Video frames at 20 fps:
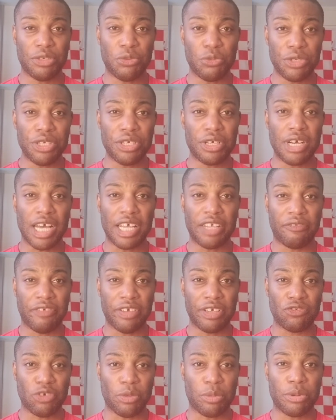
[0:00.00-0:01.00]
to know what you guys
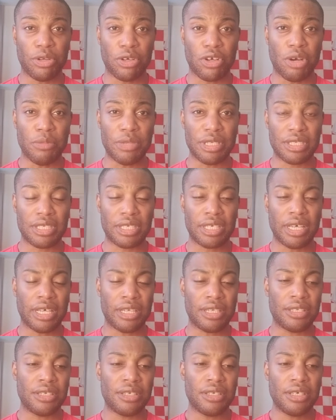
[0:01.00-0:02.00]
think, drop in the comments
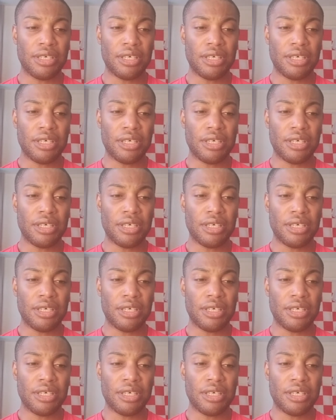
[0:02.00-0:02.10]
again.